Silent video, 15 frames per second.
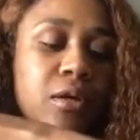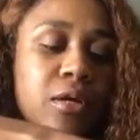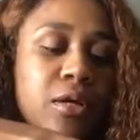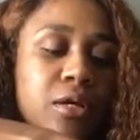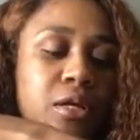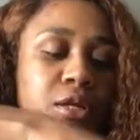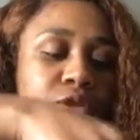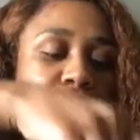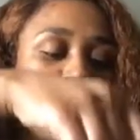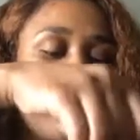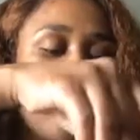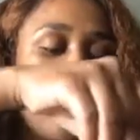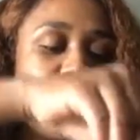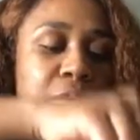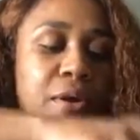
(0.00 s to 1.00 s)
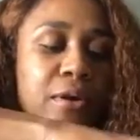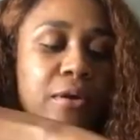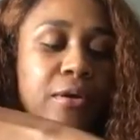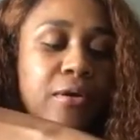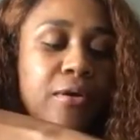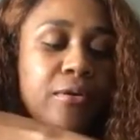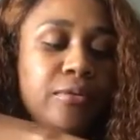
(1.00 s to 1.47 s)
a history report
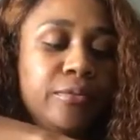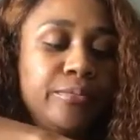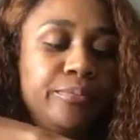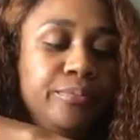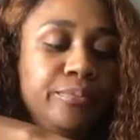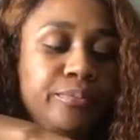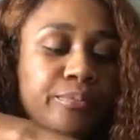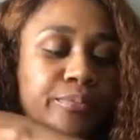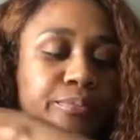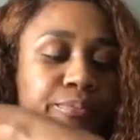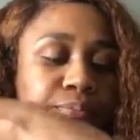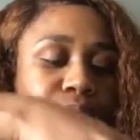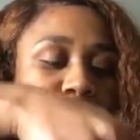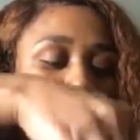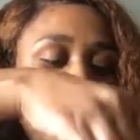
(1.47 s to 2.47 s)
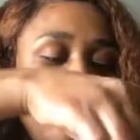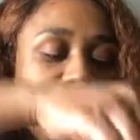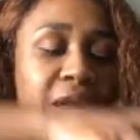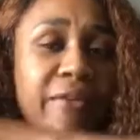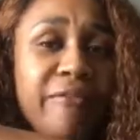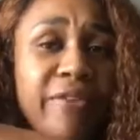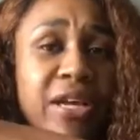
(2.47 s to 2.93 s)
on
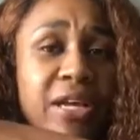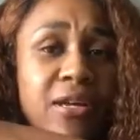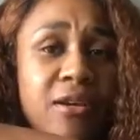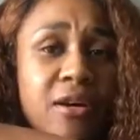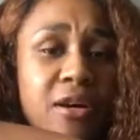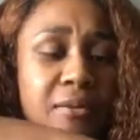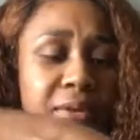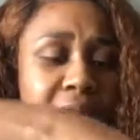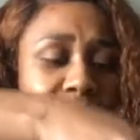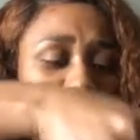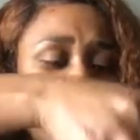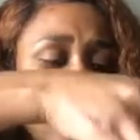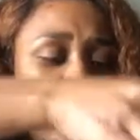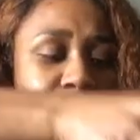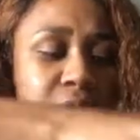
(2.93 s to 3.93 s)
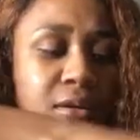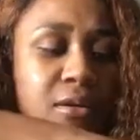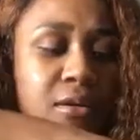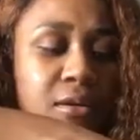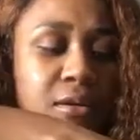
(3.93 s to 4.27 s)
Vietnam, and I had to.